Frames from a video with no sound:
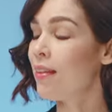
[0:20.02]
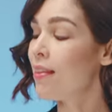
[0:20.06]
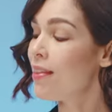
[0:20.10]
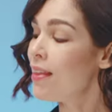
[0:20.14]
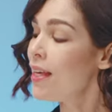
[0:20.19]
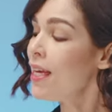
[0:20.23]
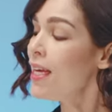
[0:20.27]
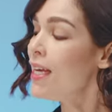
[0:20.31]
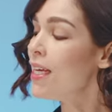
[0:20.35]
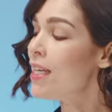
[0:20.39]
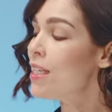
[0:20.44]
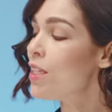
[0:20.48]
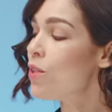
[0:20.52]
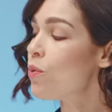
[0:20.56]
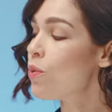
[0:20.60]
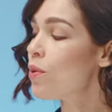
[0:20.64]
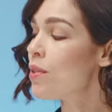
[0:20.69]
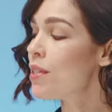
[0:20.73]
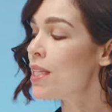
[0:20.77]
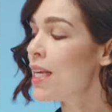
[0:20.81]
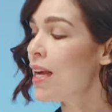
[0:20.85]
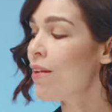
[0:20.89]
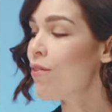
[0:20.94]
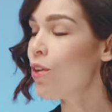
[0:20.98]
these will
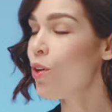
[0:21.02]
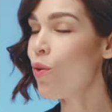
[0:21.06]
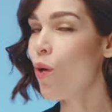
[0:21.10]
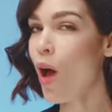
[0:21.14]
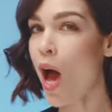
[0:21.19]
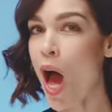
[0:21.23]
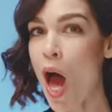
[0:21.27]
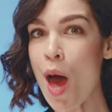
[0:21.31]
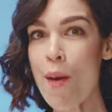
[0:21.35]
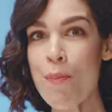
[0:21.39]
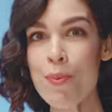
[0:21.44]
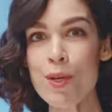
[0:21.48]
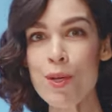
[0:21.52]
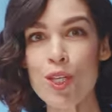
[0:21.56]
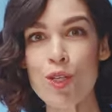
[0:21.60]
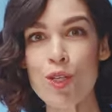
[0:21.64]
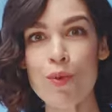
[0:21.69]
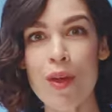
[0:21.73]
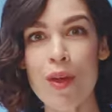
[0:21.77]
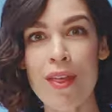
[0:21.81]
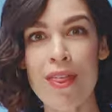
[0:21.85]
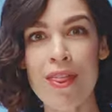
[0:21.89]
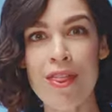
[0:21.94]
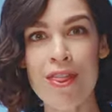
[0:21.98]
save you up to
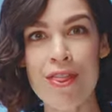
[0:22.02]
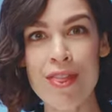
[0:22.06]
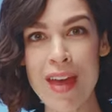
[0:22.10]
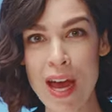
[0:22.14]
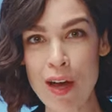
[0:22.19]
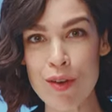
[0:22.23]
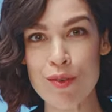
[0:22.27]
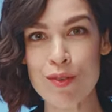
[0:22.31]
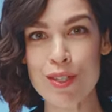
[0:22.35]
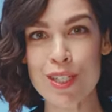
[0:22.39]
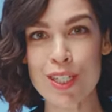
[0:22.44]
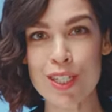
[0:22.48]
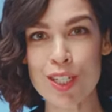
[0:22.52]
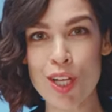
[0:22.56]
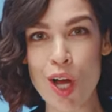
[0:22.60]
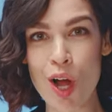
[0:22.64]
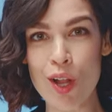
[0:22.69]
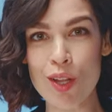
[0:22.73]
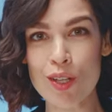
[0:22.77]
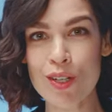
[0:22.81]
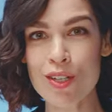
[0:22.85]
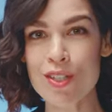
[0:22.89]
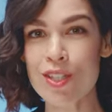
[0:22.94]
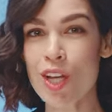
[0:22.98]

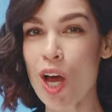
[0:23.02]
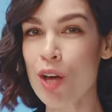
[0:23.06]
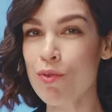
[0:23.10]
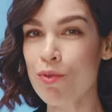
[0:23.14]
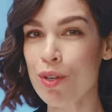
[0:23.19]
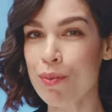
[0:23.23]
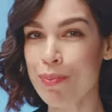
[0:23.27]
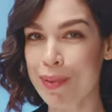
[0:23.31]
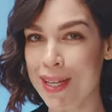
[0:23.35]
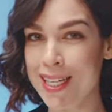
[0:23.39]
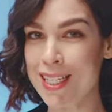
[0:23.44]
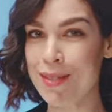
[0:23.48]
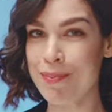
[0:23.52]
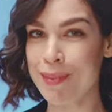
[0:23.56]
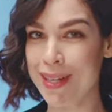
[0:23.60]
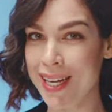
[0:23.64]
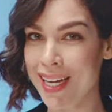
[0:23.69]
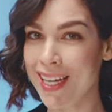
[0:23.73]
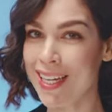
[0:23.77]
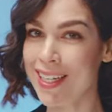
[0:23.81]
$1,000 on replacement ink.